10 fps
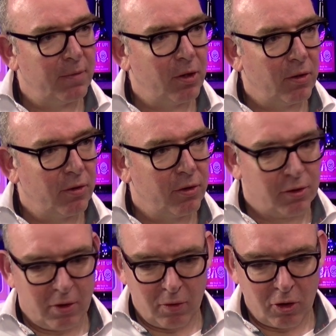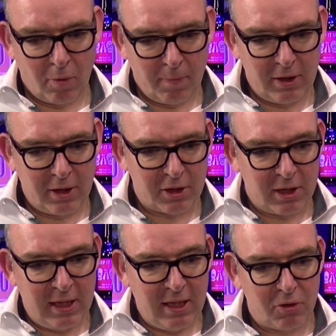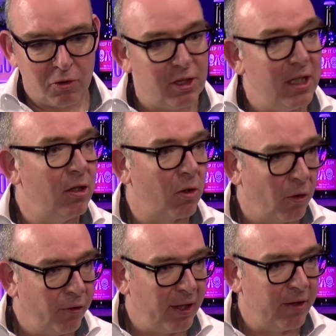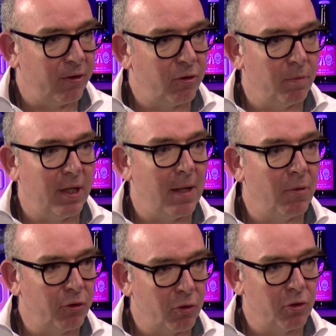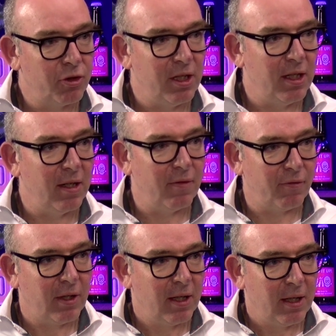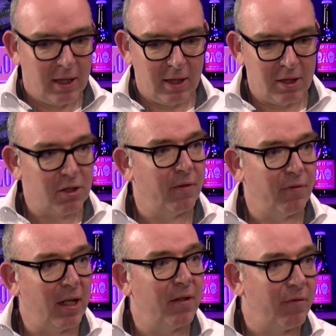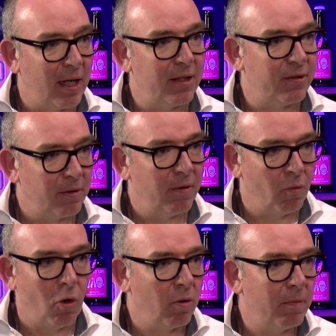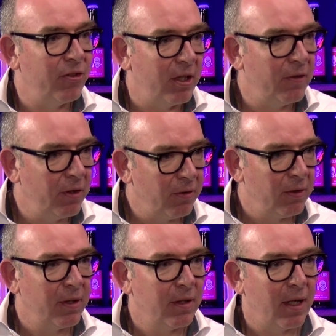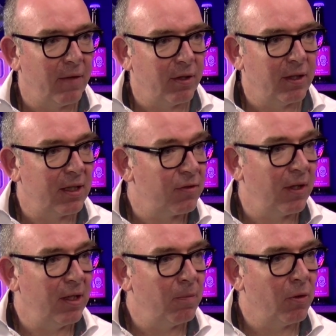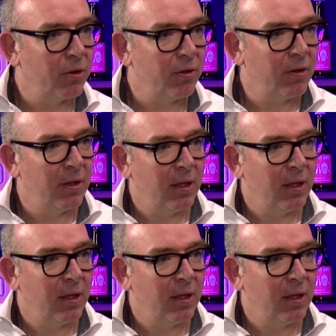because so a company doesn't need to see the content to be able to see if it is a verified wrong material. I think that's very important.